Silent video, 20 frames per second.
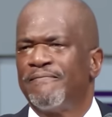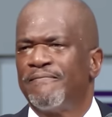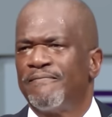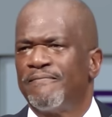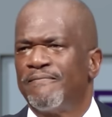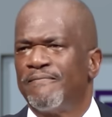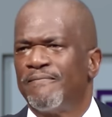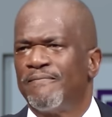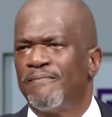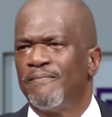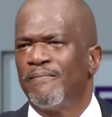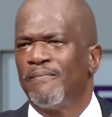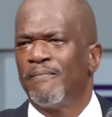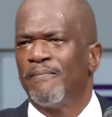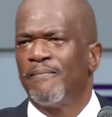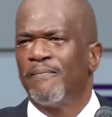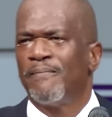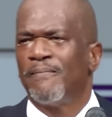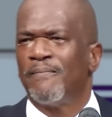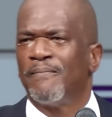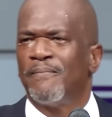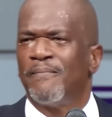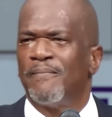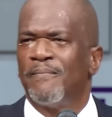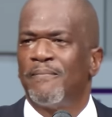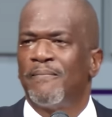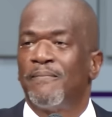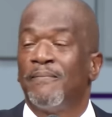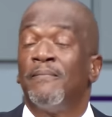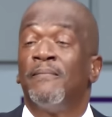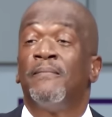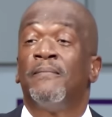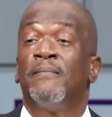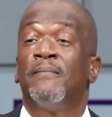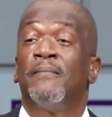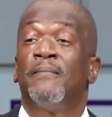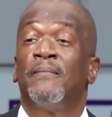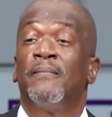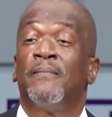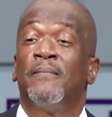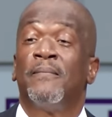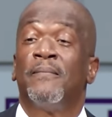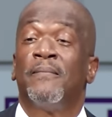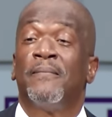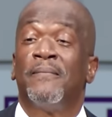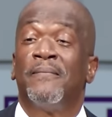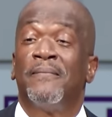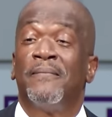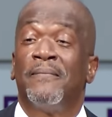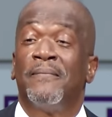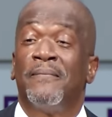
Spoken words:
[no speech]